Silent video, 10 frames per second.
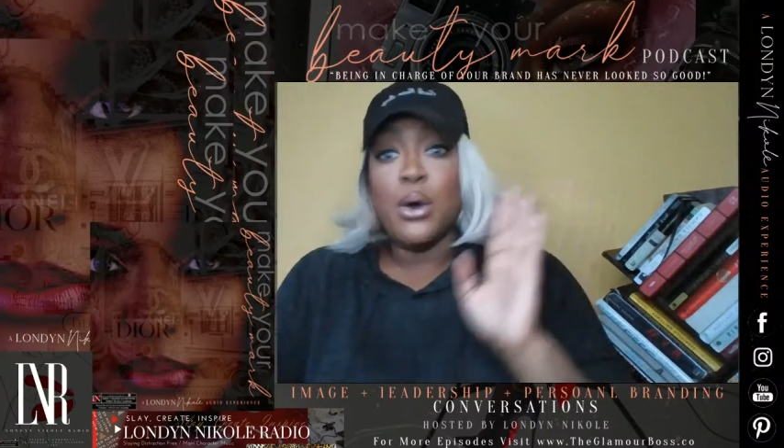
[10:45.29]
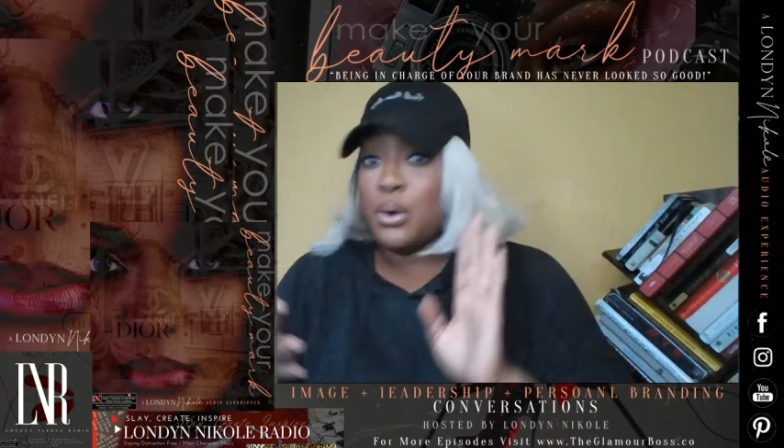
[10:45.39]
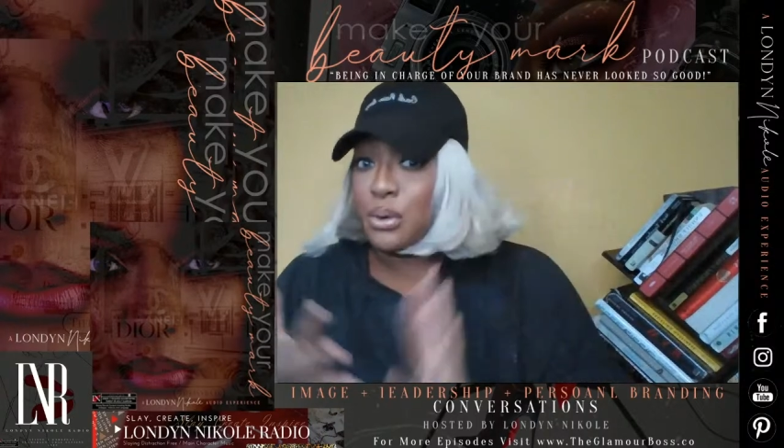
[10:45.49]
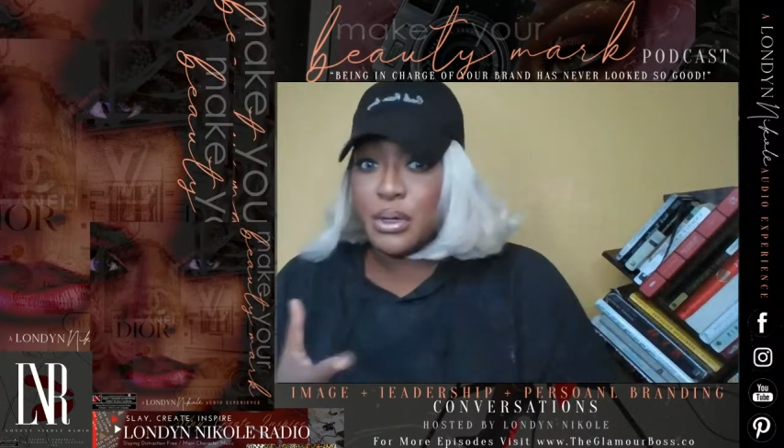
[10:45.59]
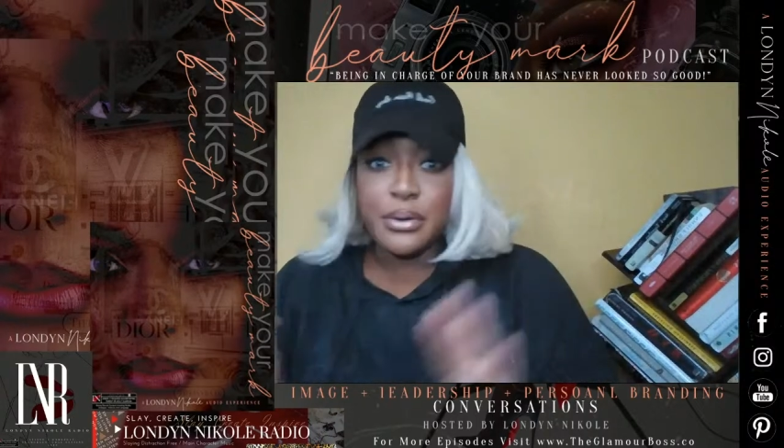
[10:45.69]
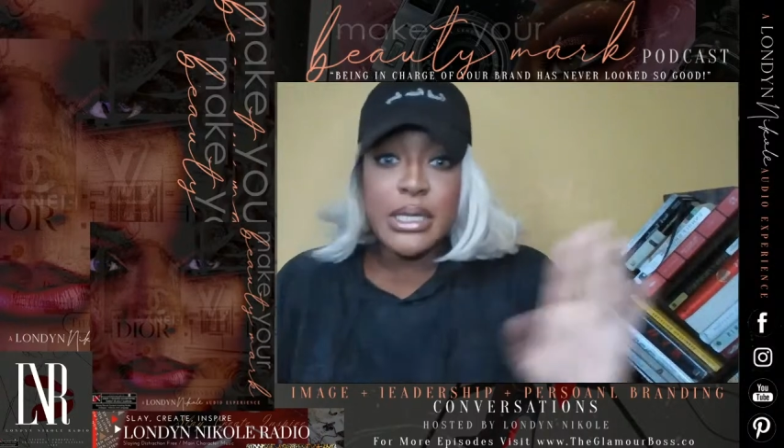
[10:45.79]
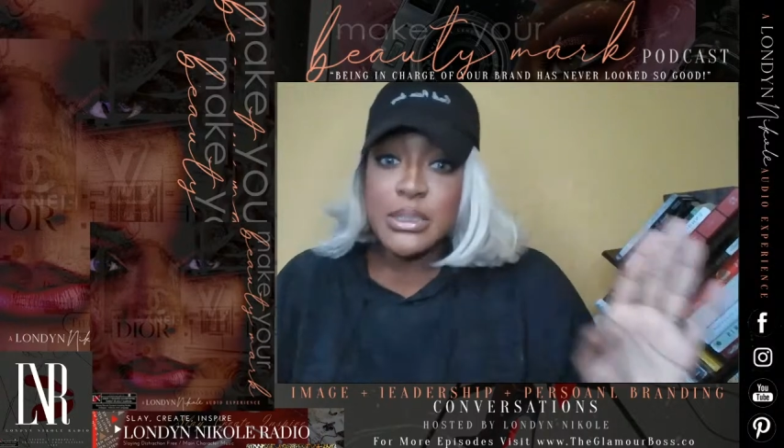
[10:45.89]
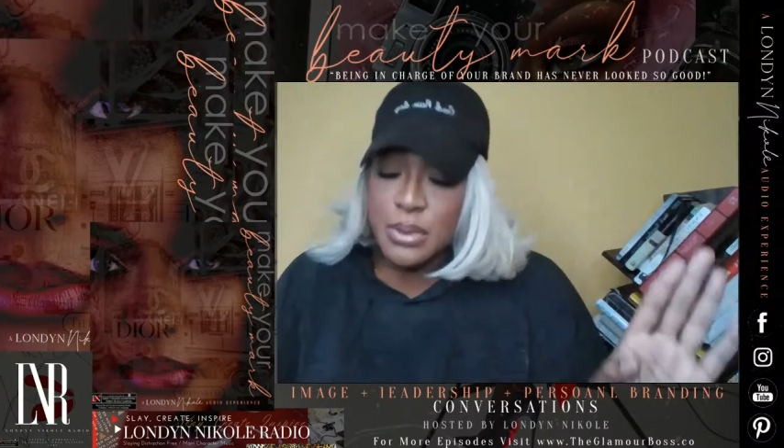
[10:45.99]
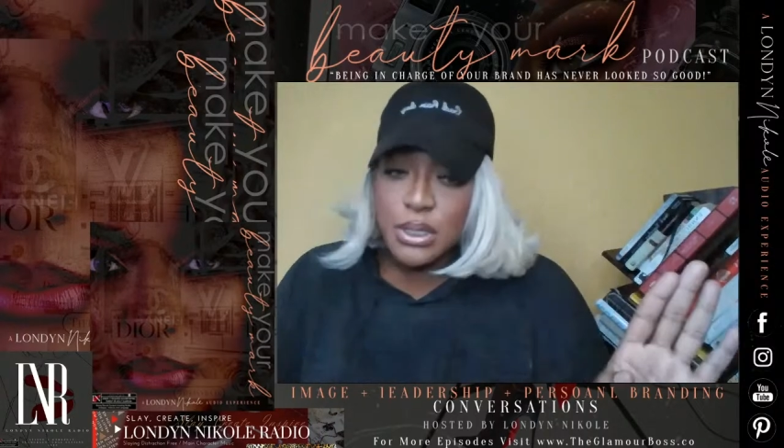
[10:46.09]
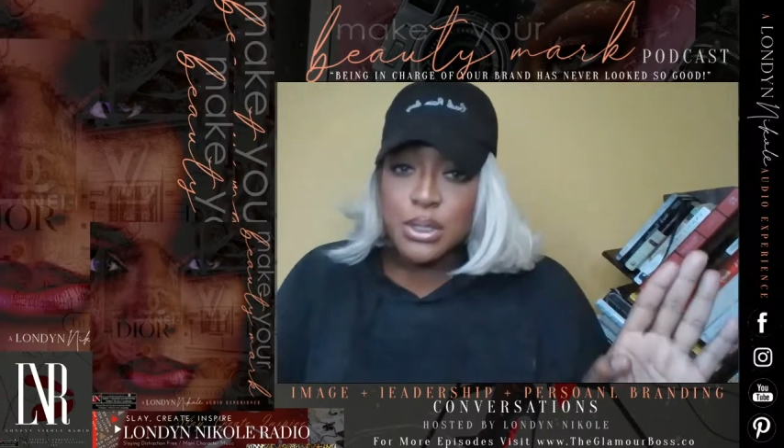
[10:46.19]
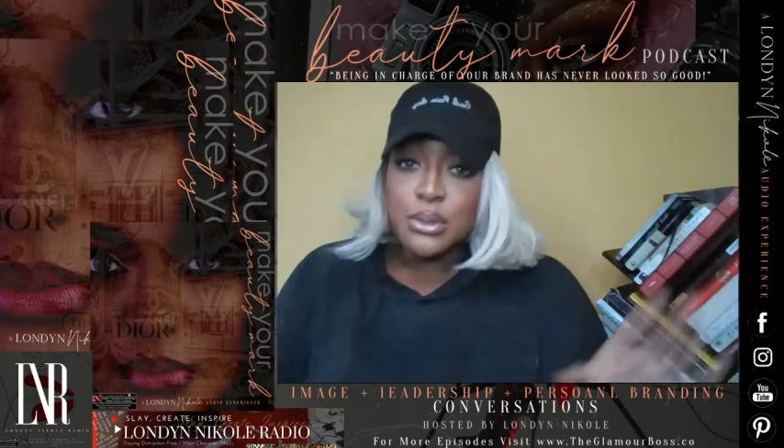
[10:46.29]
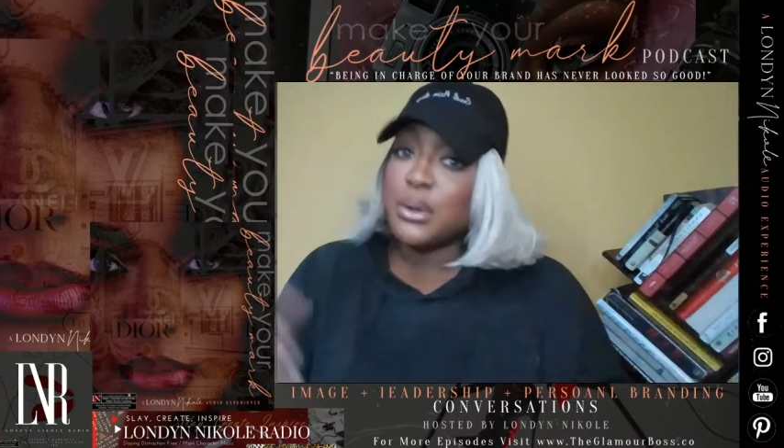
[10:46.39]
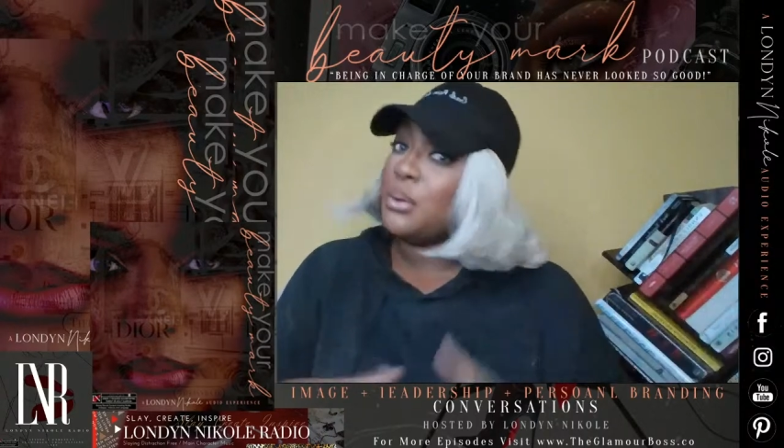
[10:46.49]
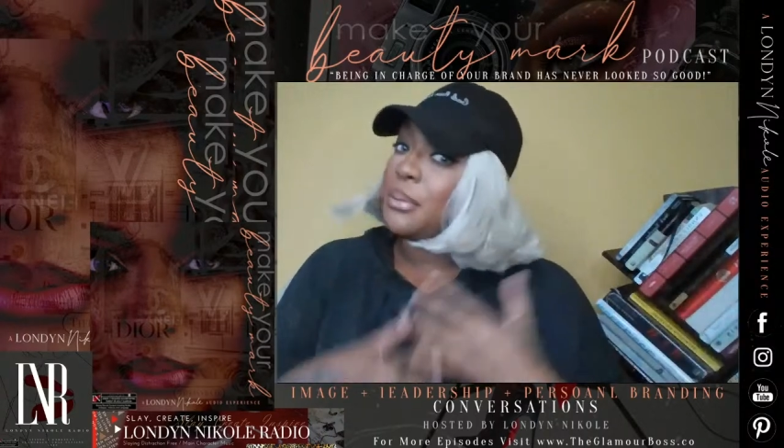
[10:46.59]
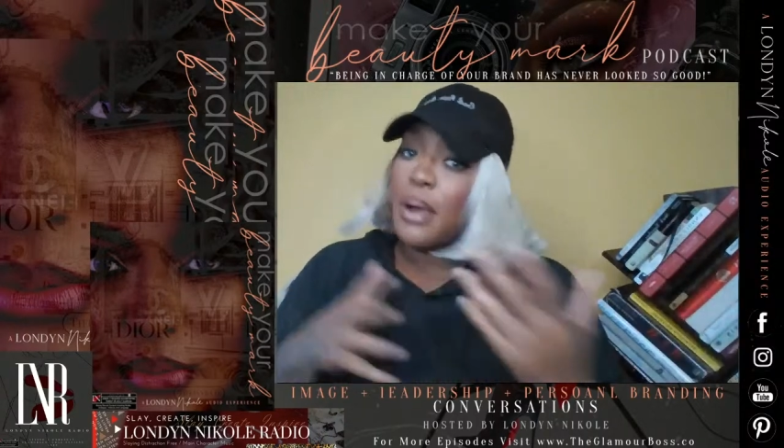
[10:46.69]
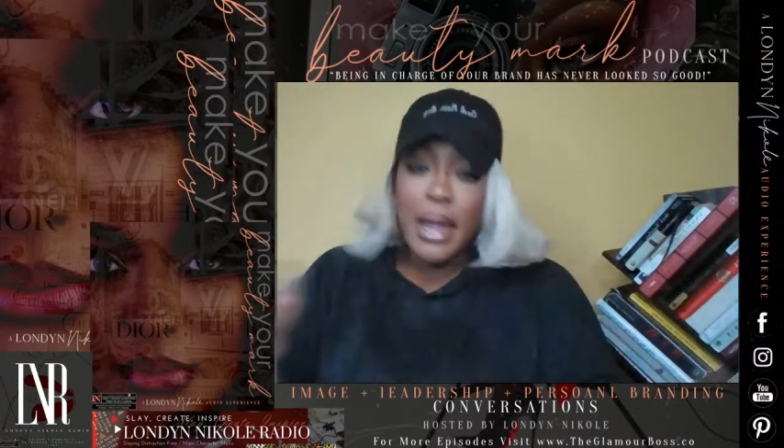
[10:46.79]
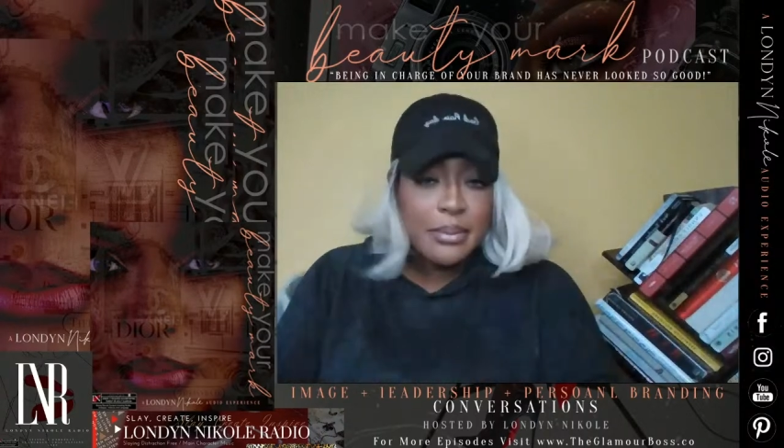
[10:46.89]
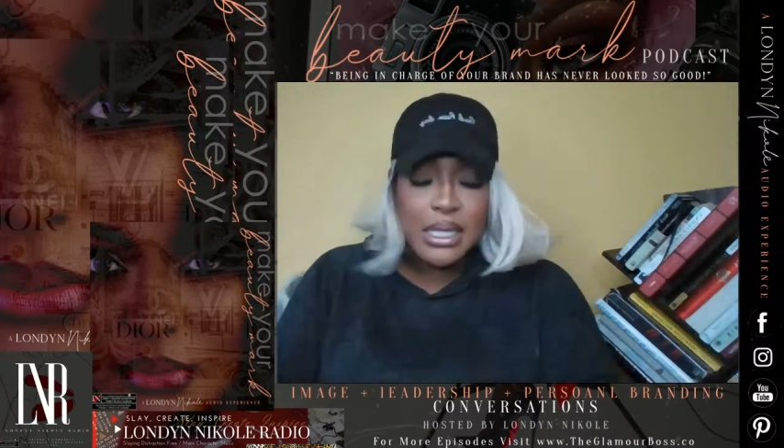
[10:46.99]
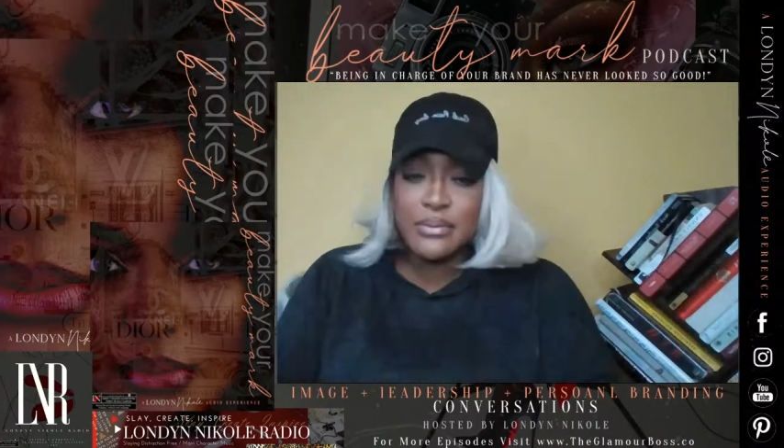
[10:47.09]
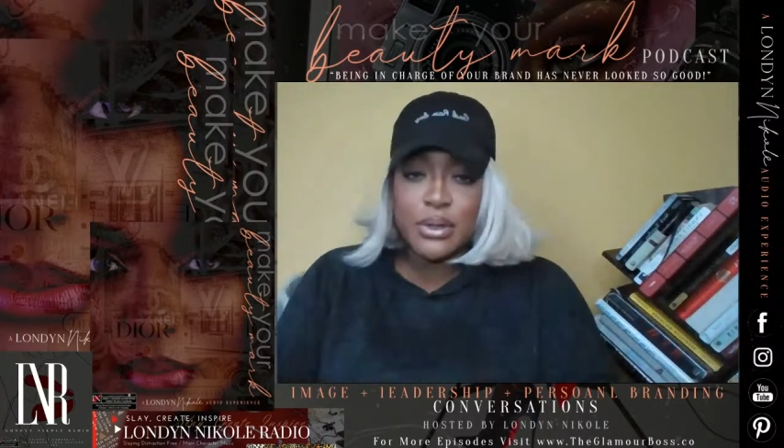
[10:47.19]
who agrees with you, who are
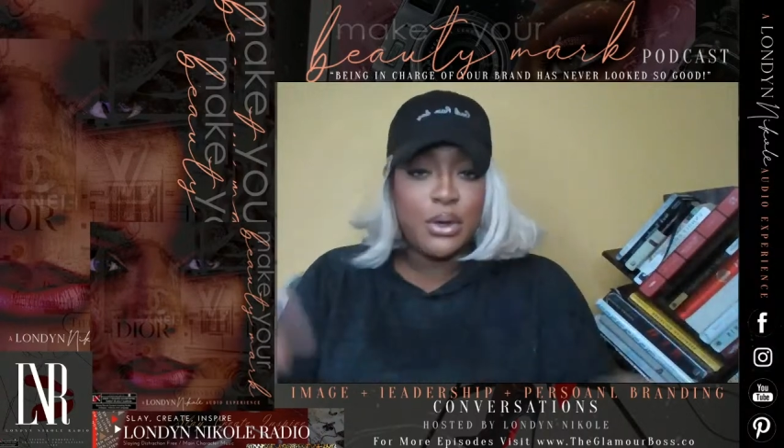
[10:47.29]
probably even